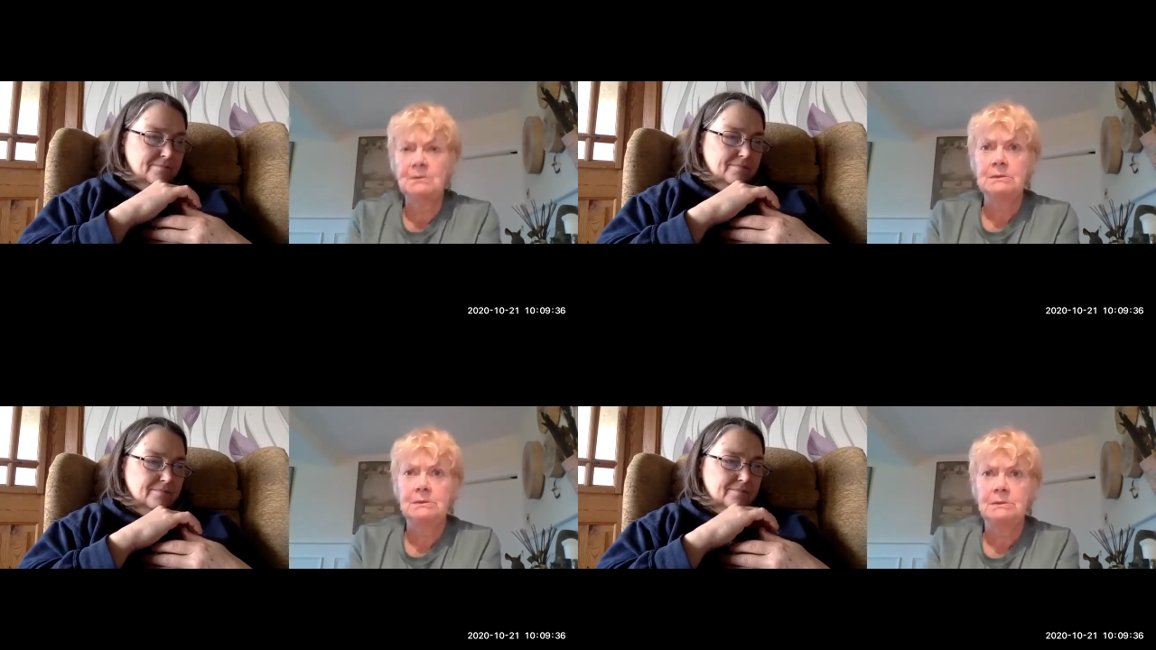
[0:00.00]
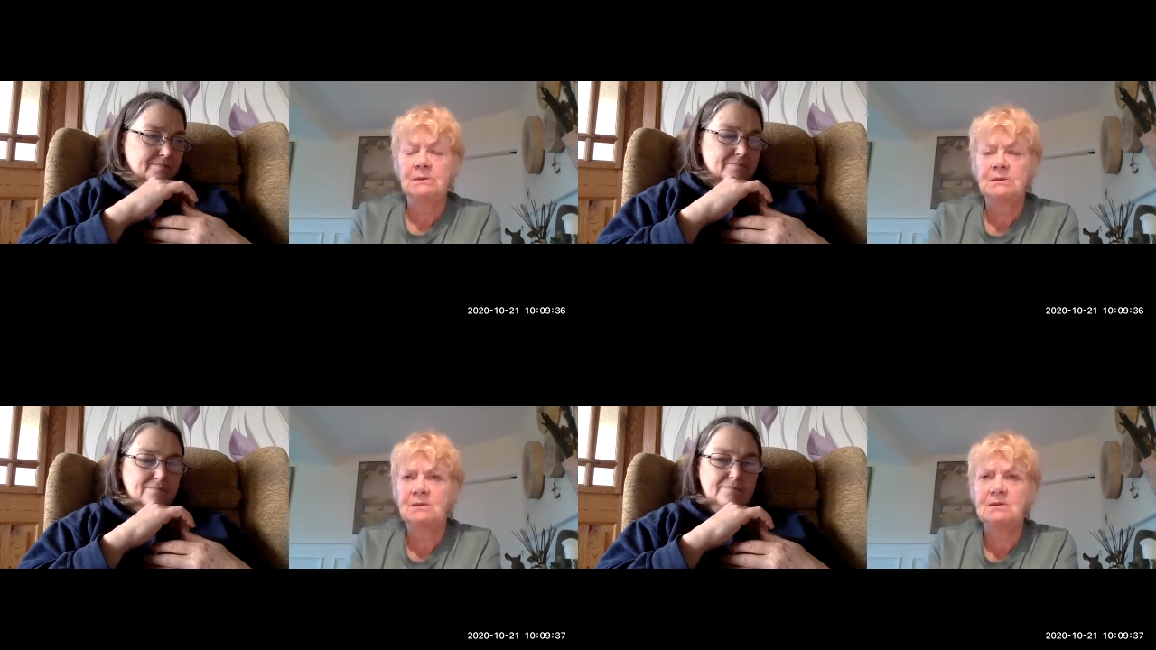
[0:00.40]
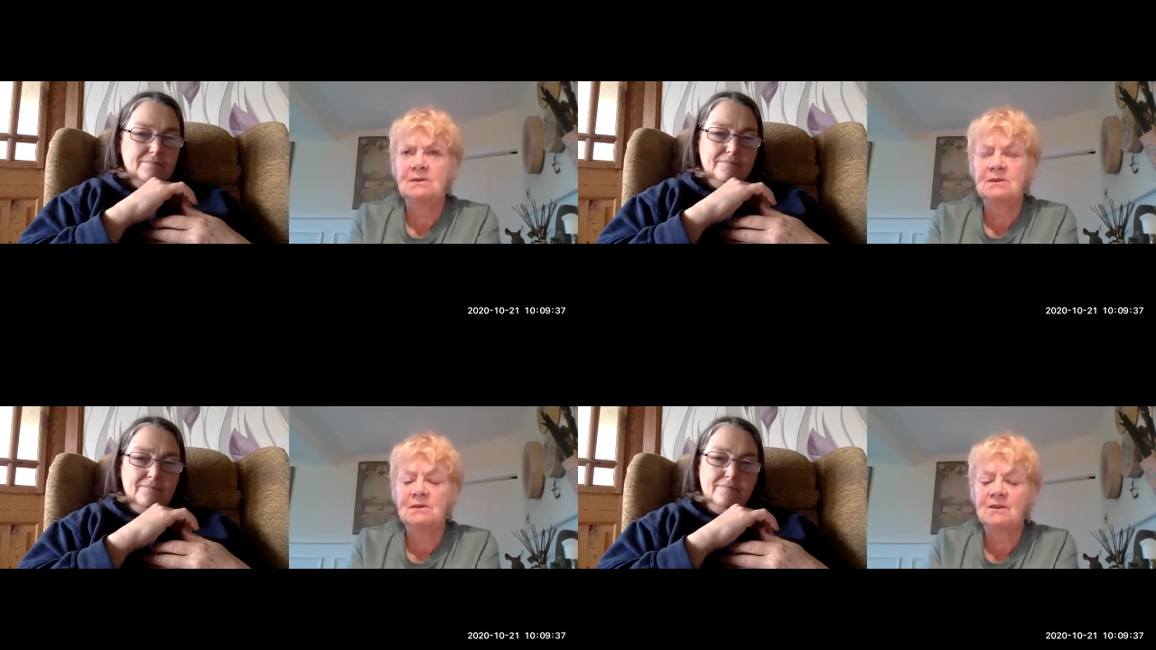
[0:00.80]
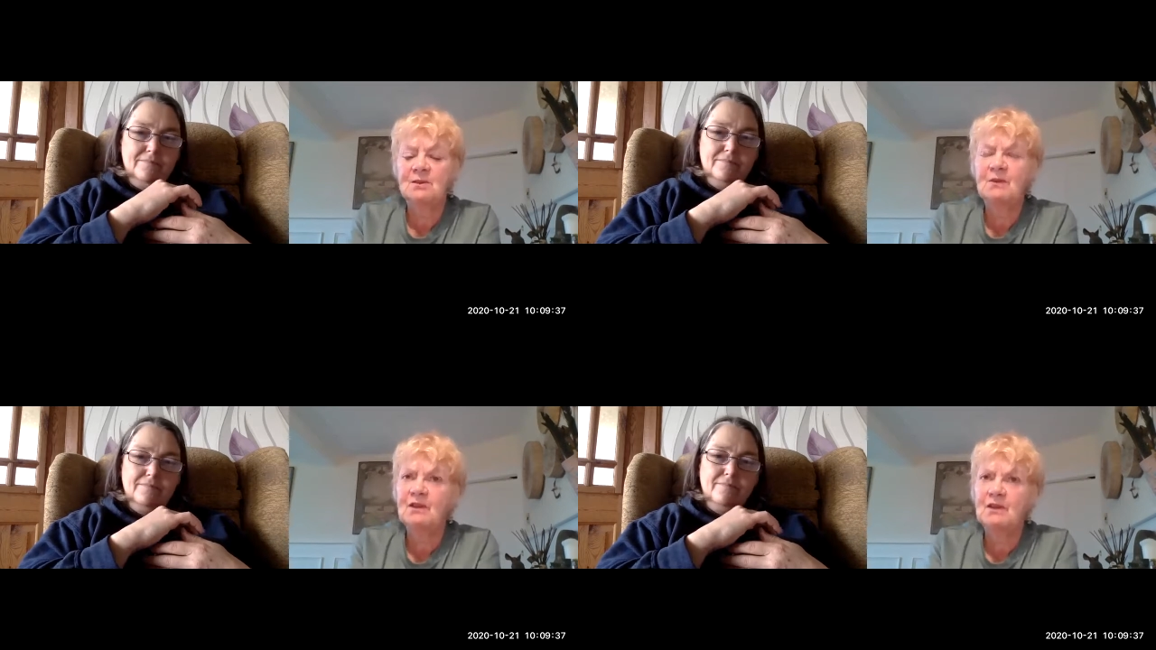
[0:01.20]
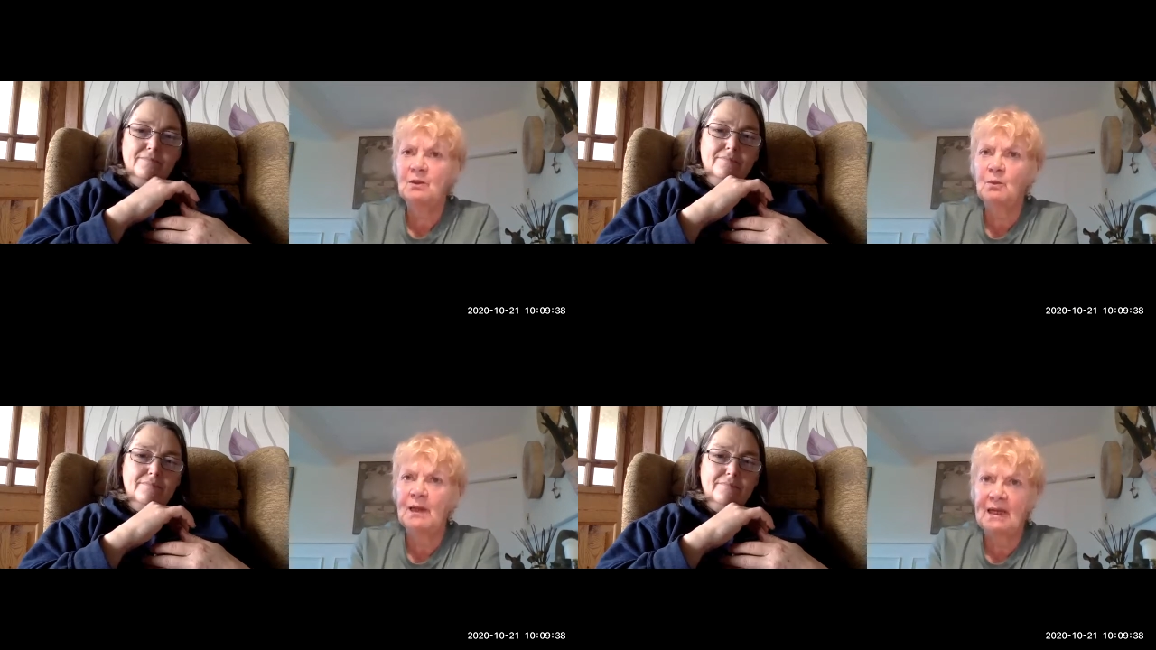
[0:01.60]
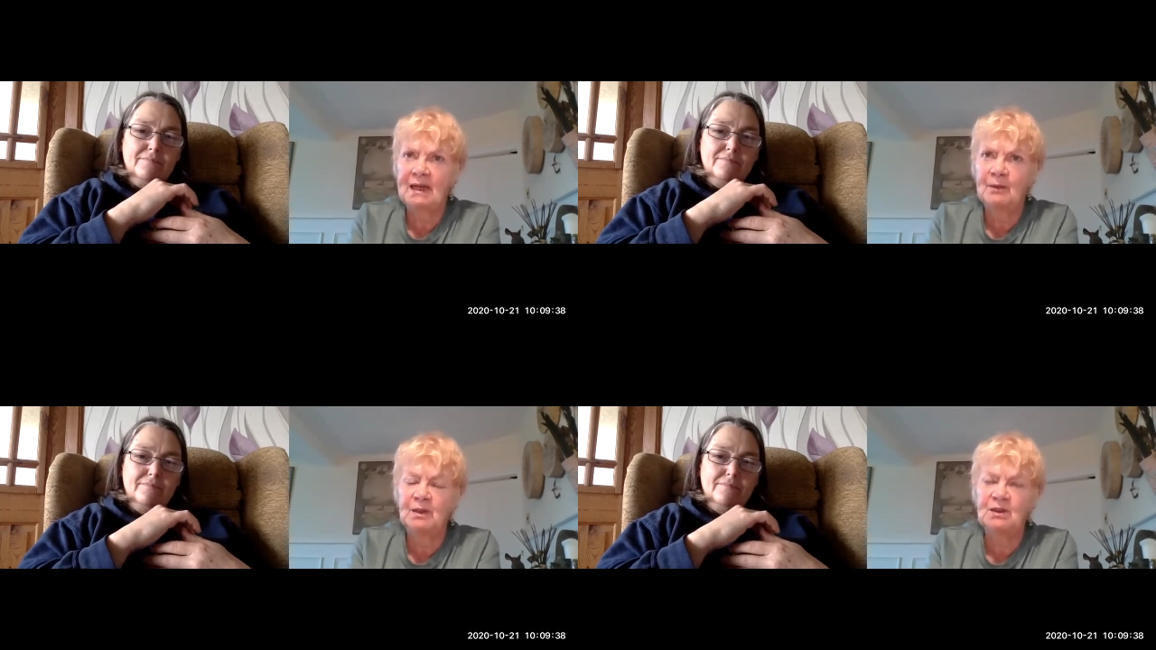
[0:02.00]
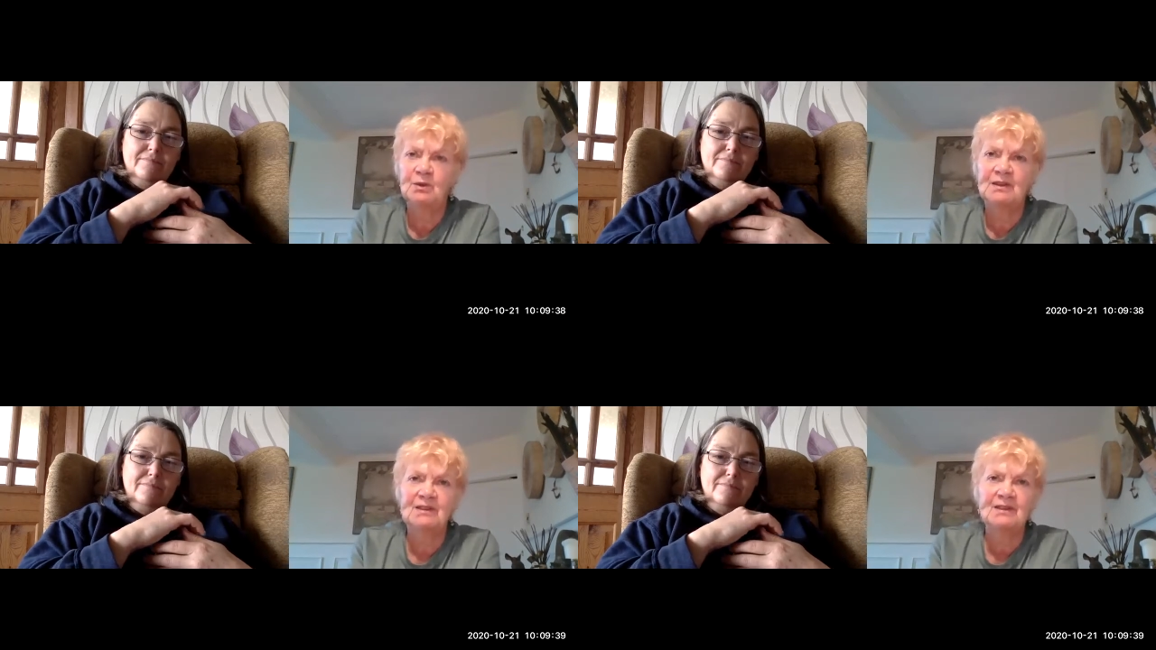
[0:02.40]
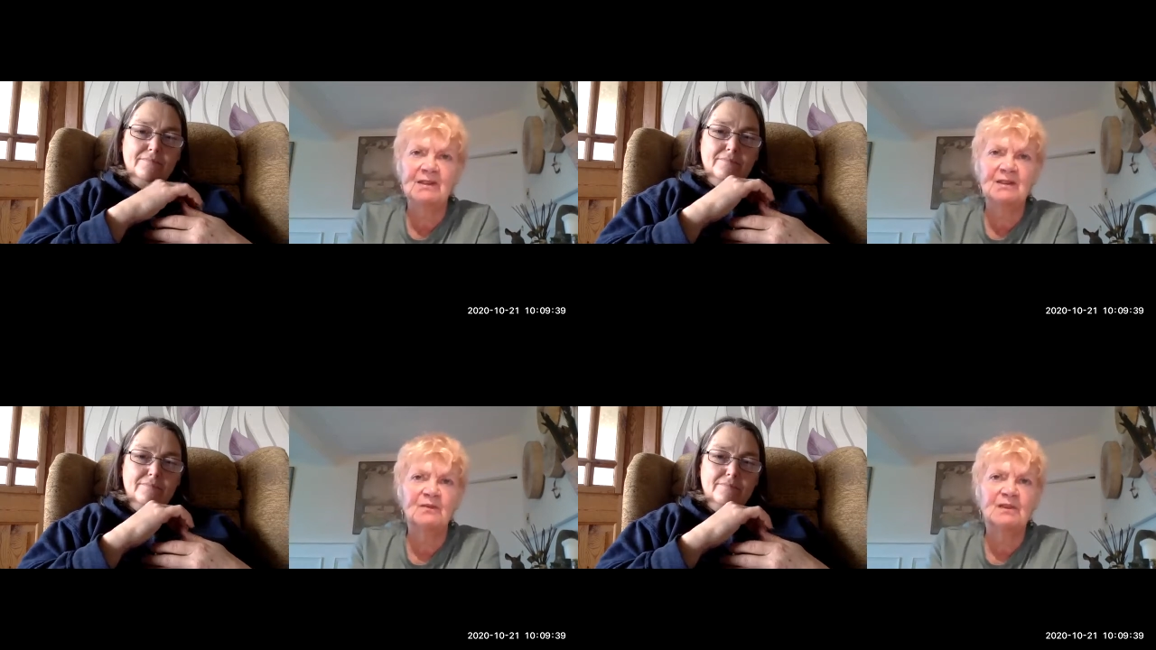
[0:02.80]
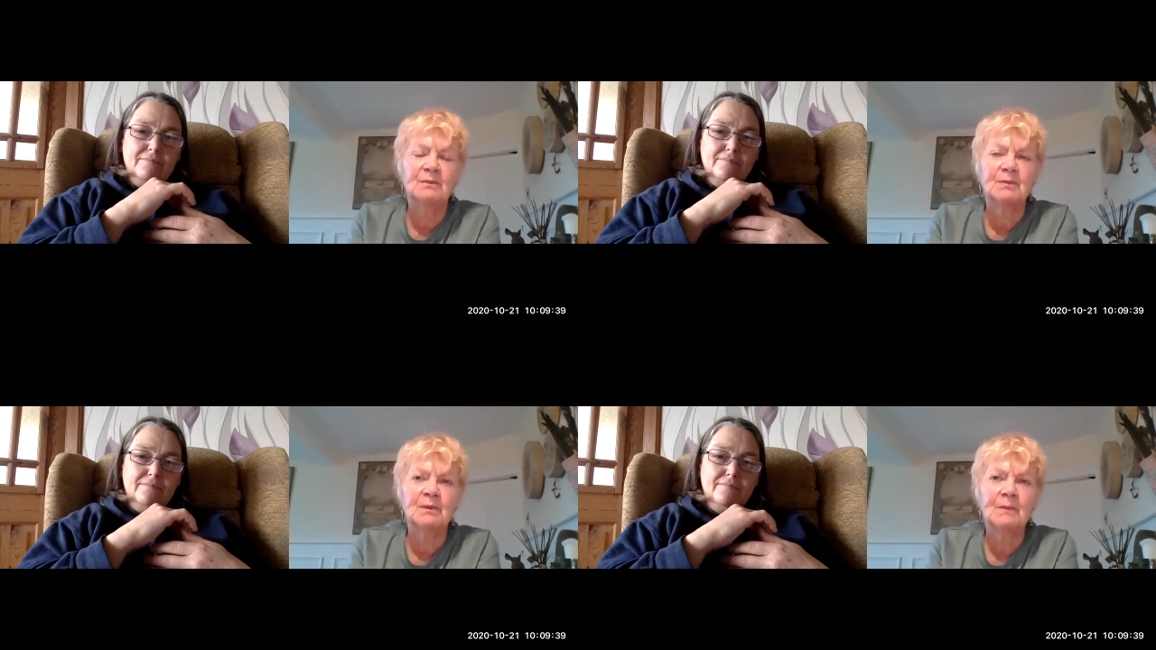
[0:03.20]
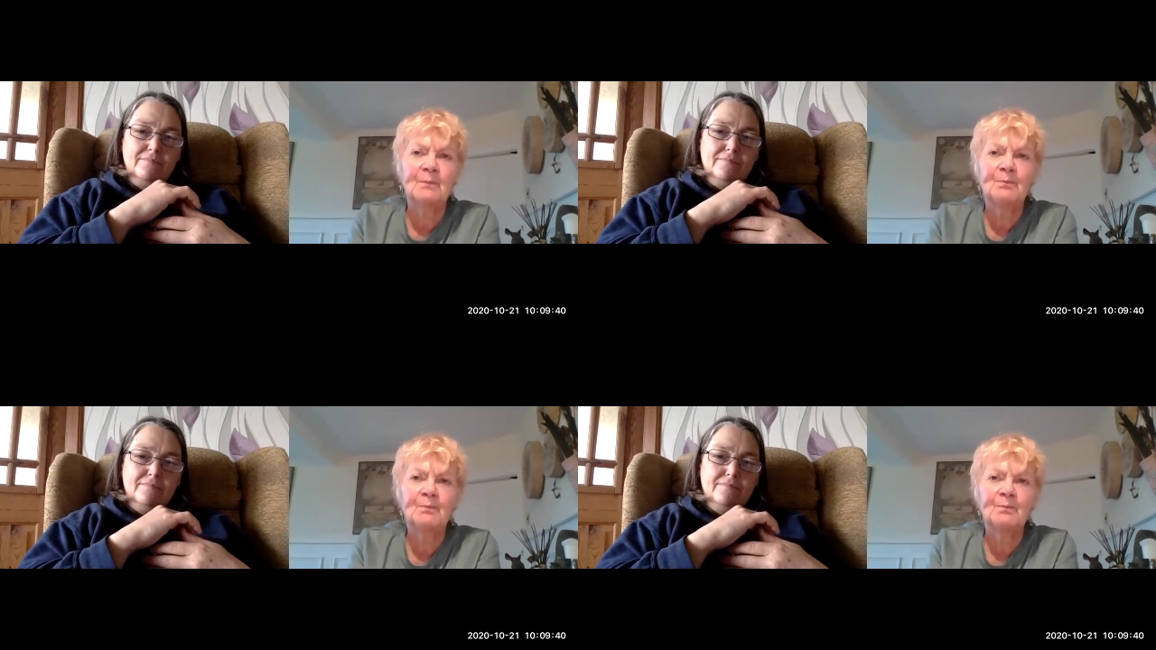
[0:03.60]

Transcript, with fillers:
Speaker 1: you have to be very aware when you're inside invisible.